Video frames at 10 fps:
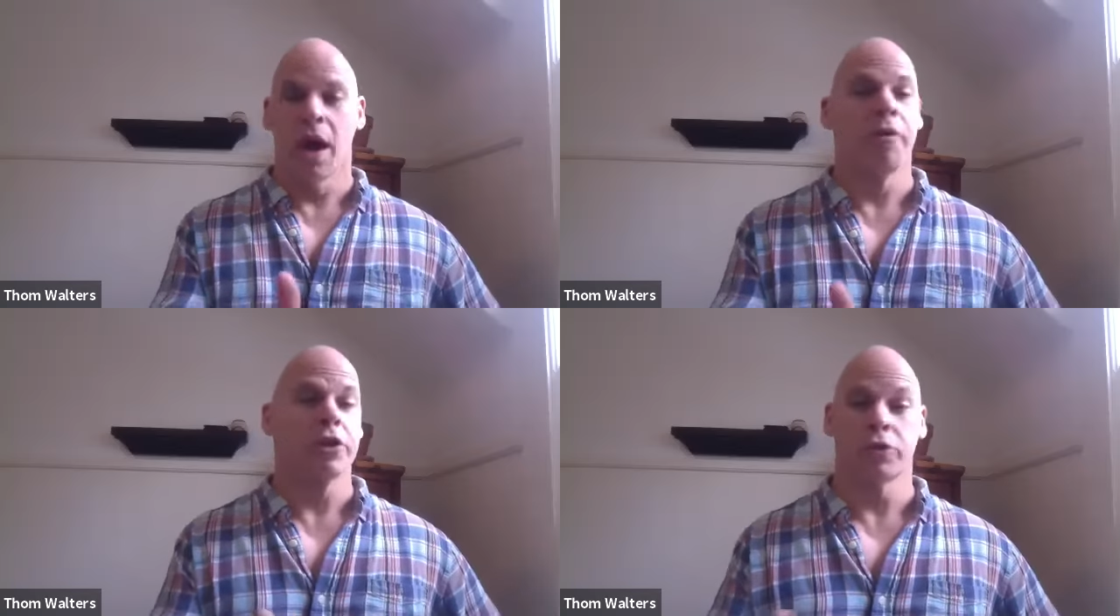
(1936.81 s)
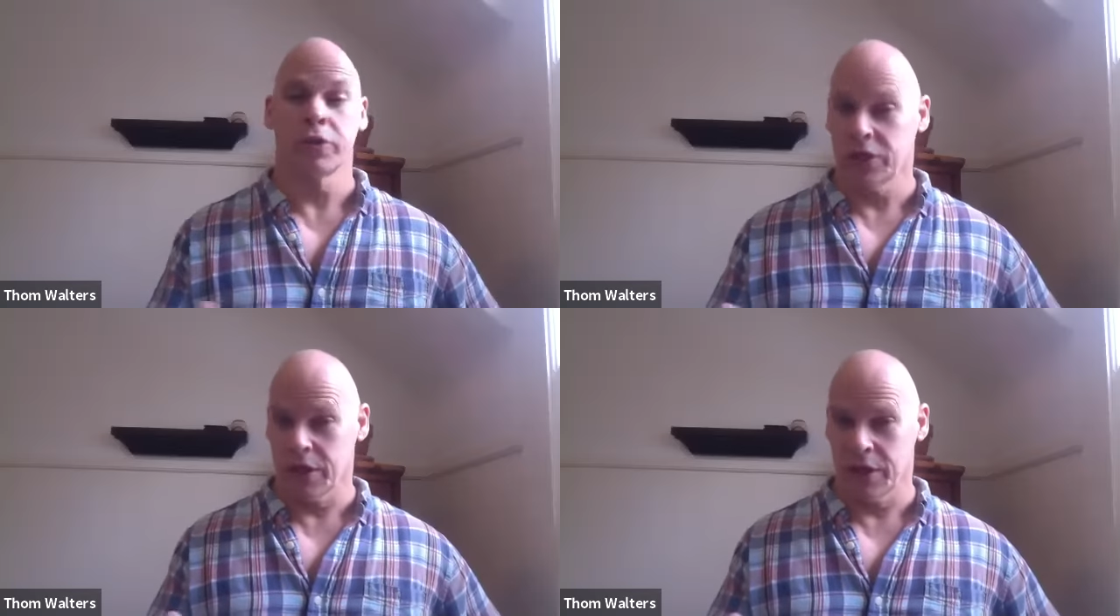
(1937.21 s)
a
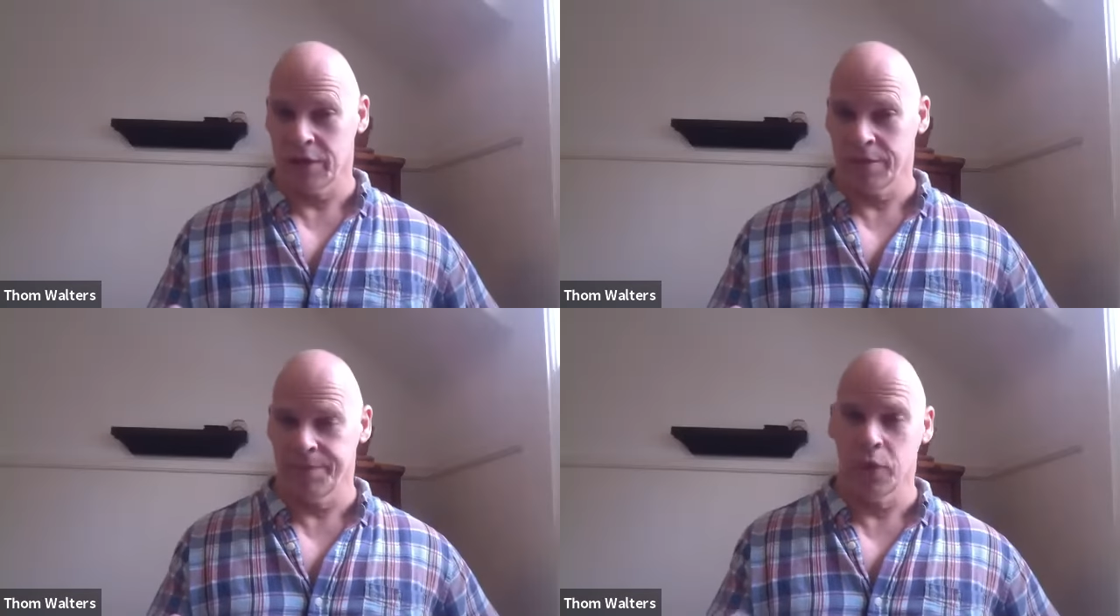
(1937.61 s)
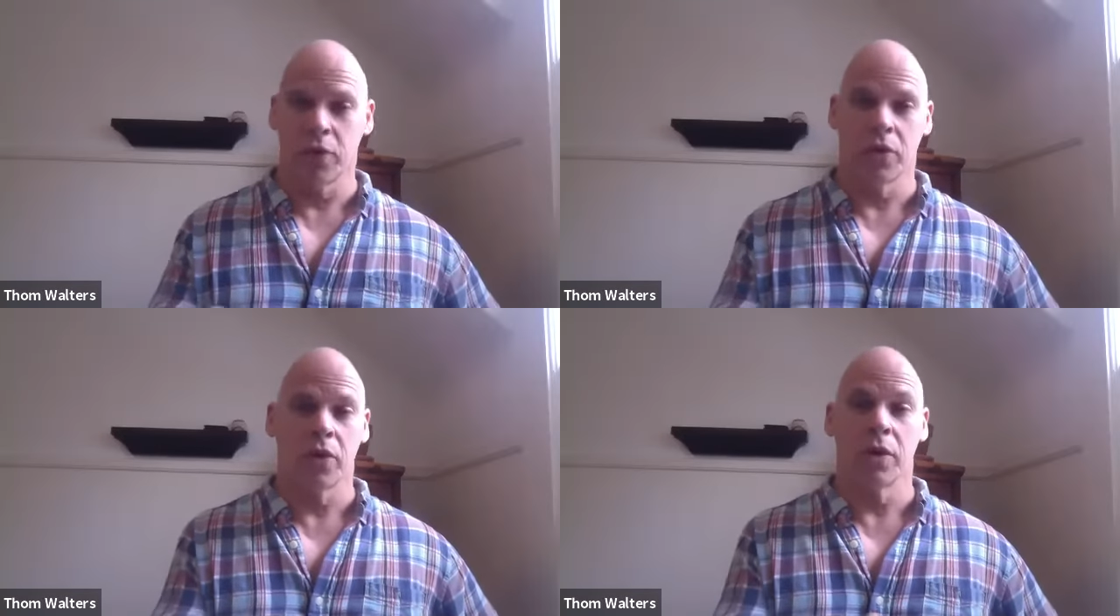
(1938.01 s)
retreat center
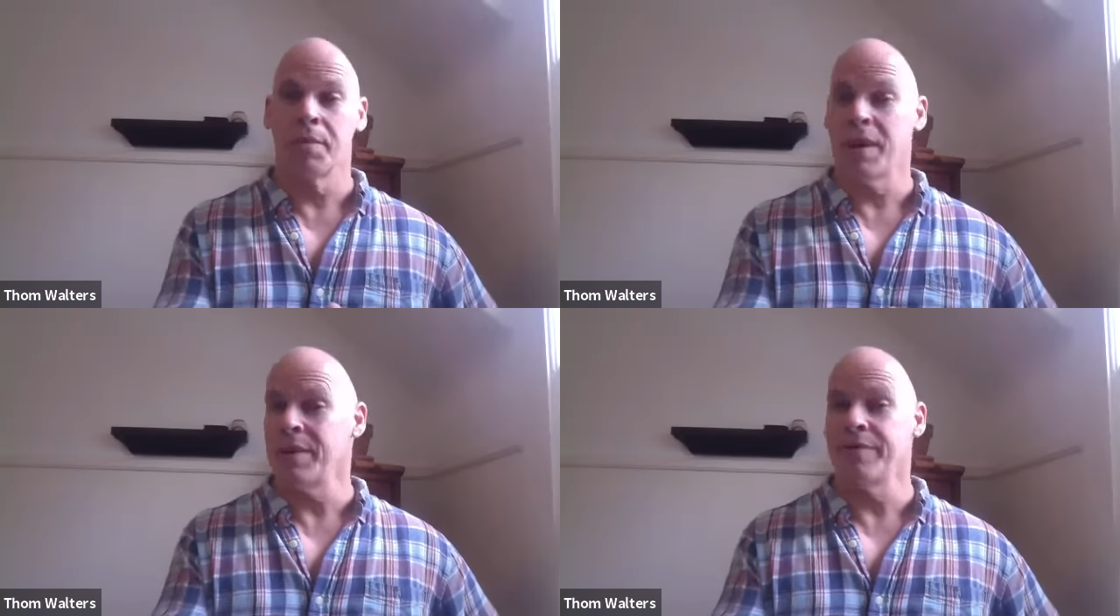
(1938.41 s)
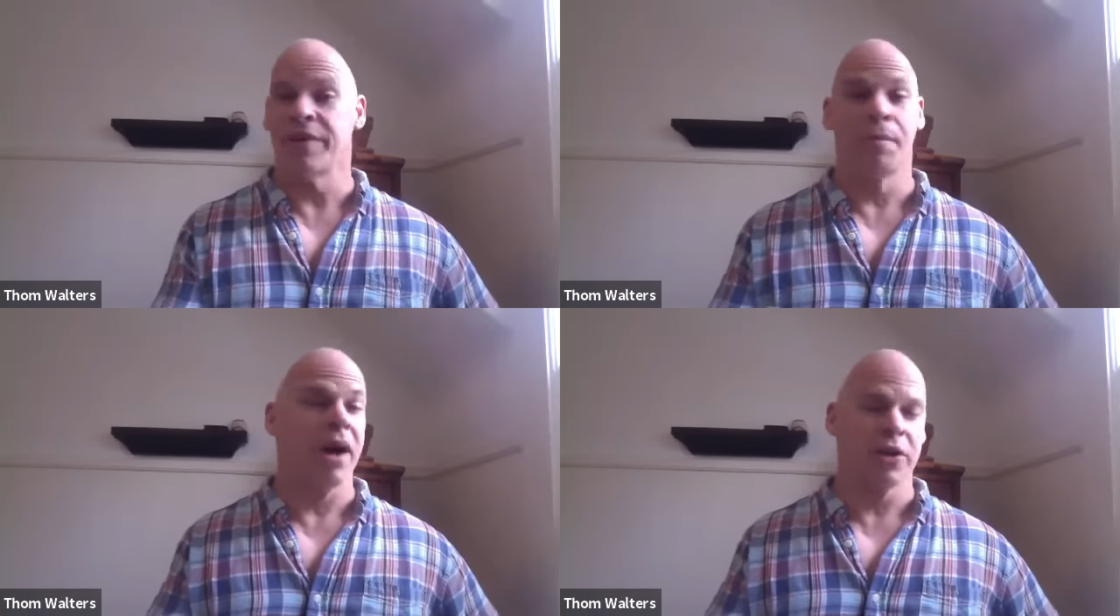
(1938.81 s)
or maybe even a
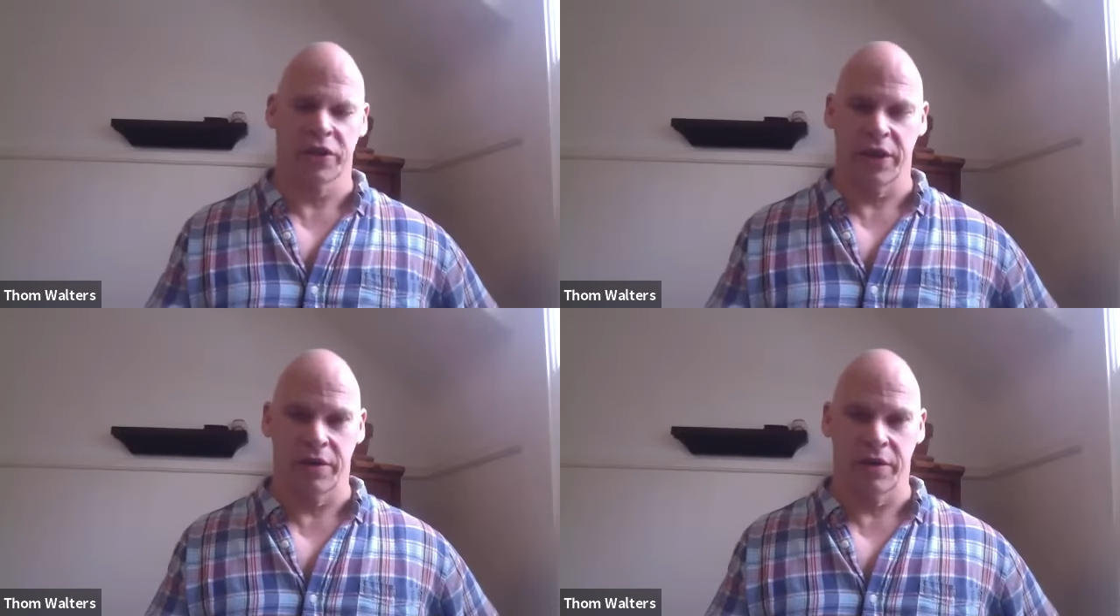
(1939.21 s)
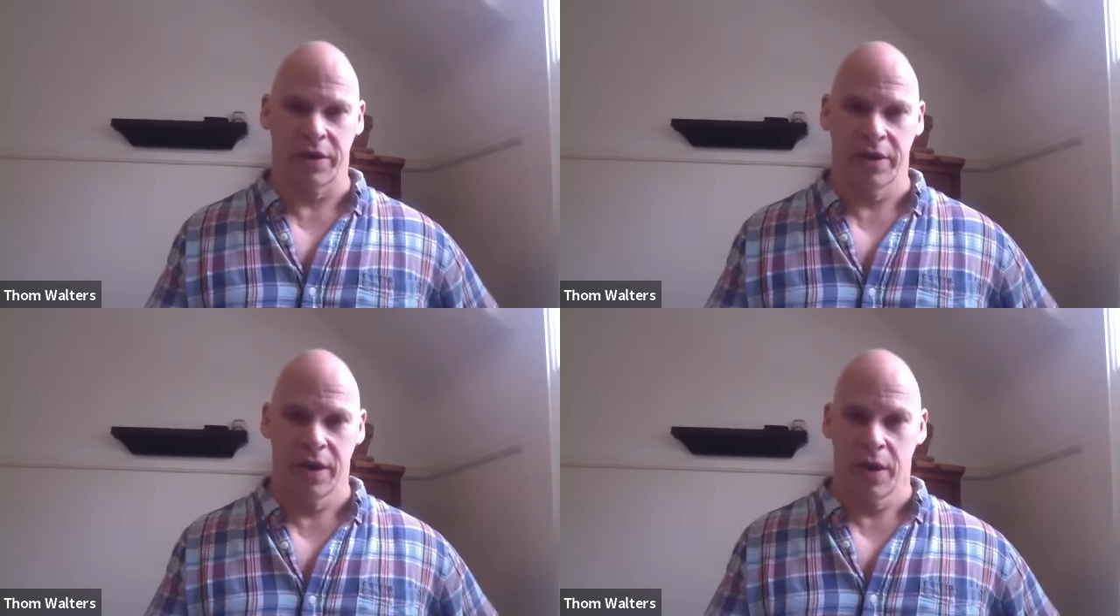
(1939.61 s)
monastery
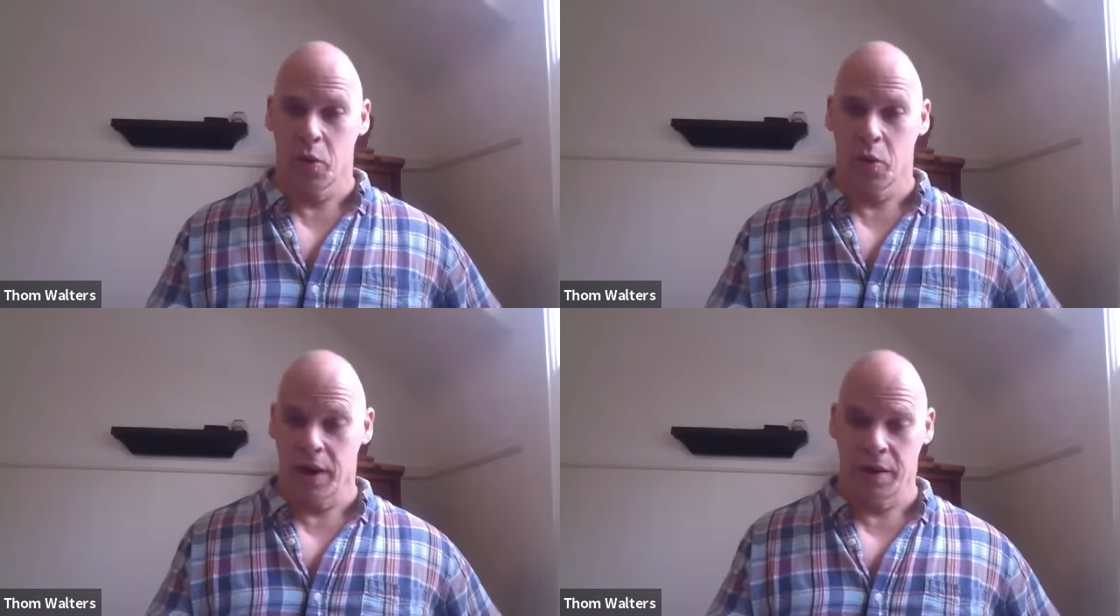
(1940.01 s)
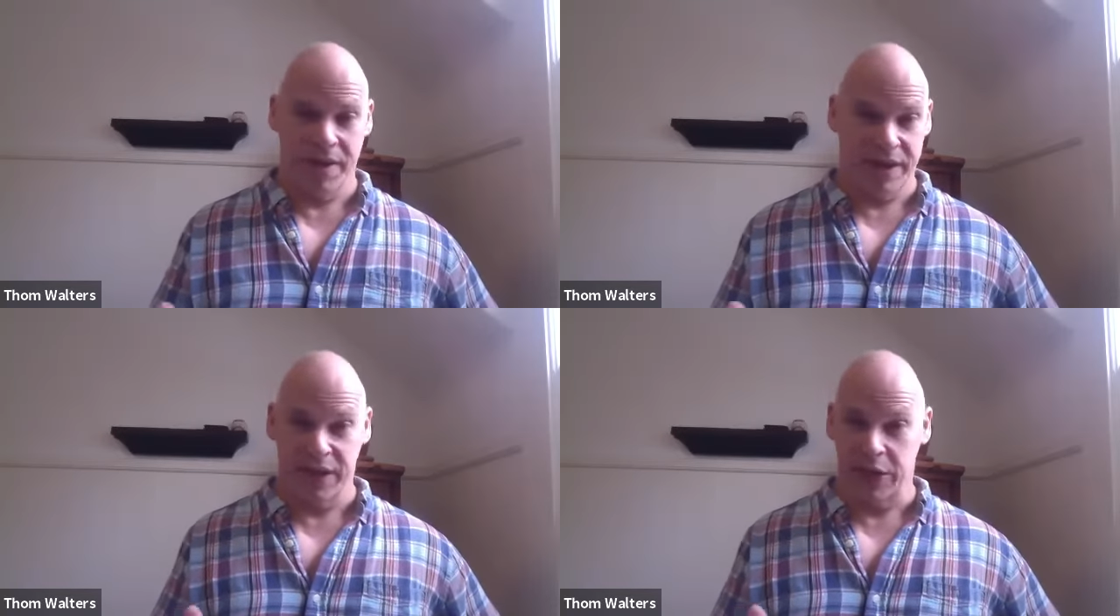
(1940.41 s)
where
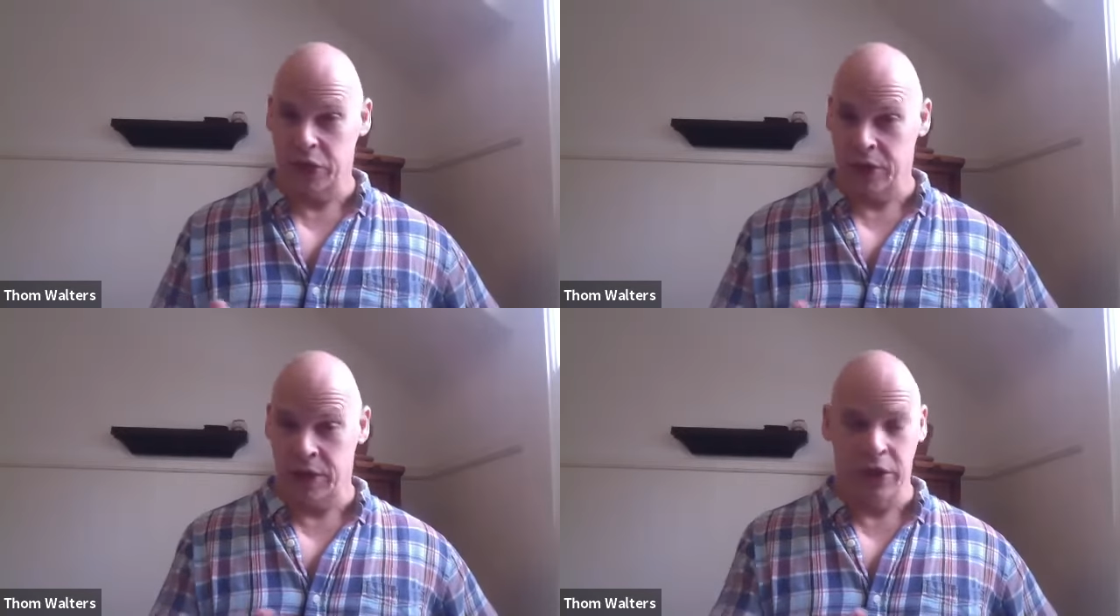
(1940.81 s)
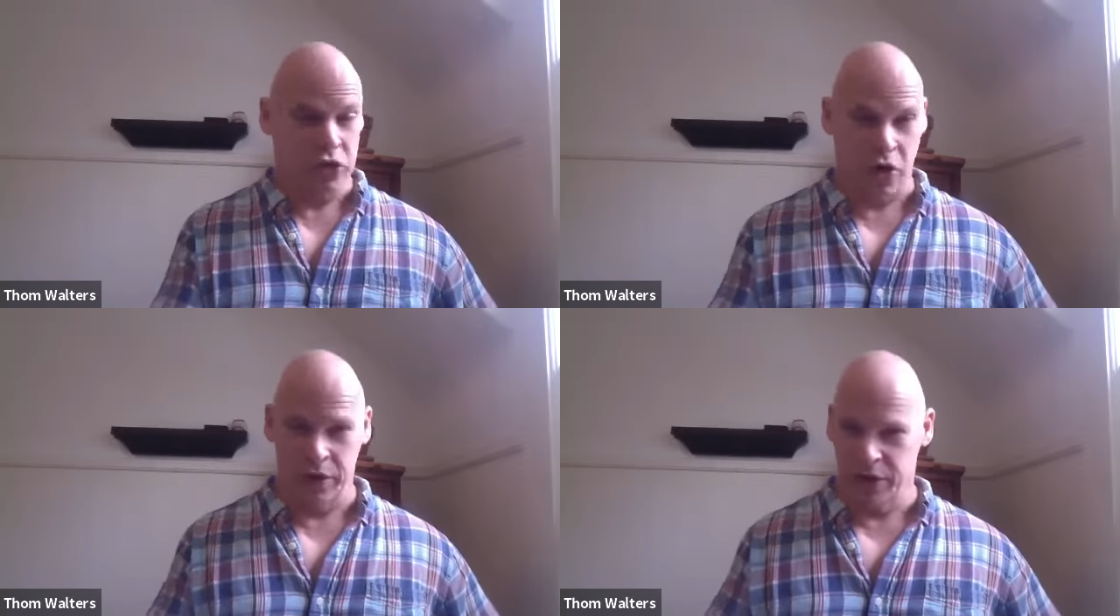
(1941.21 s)
meditation is
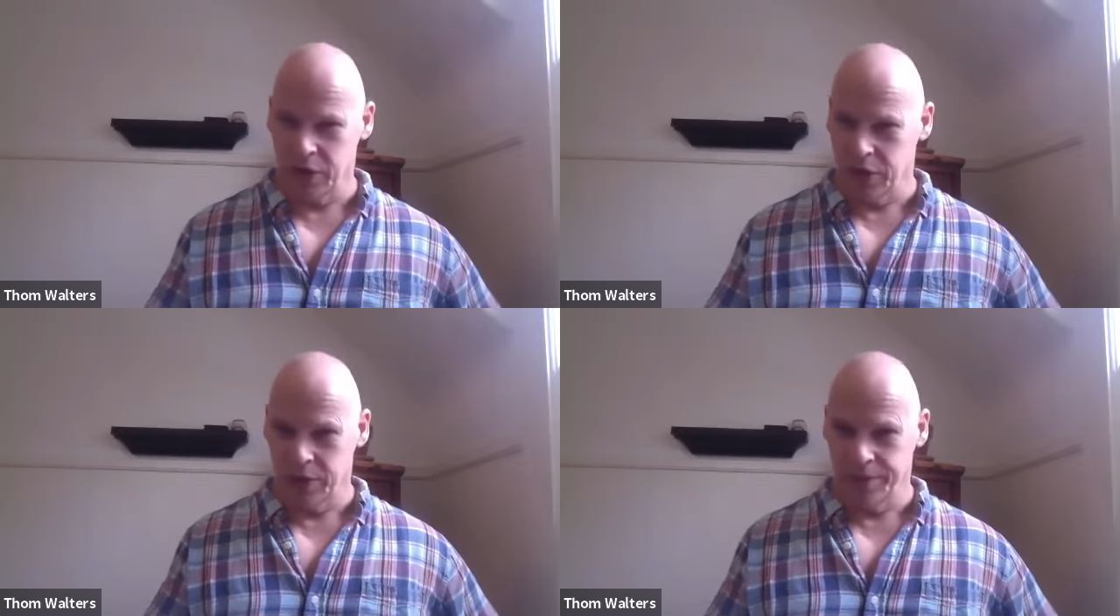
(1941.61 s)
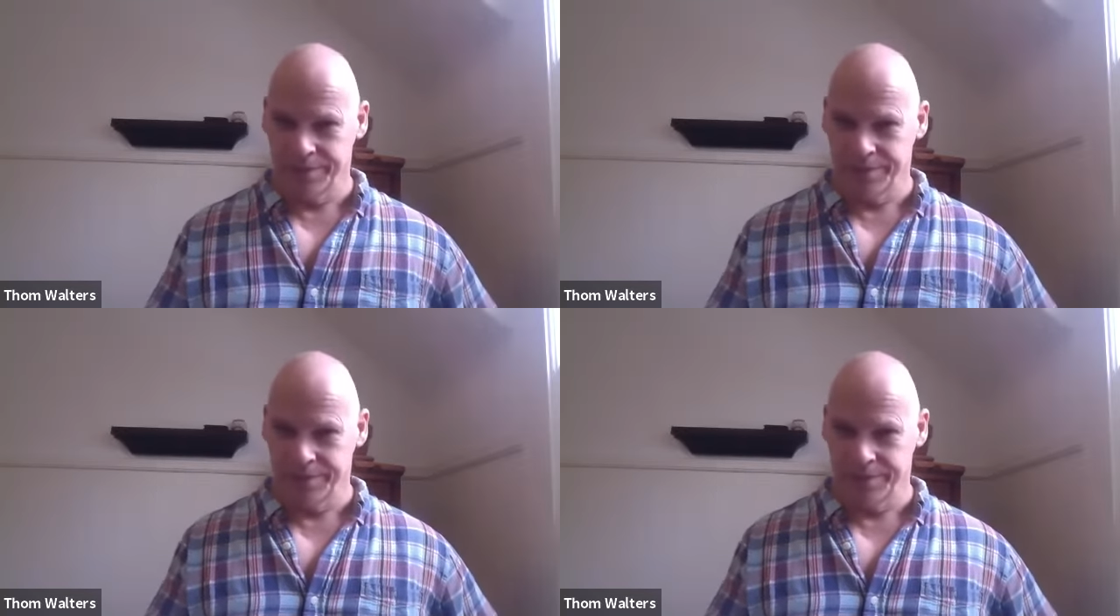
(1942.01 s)
all you do.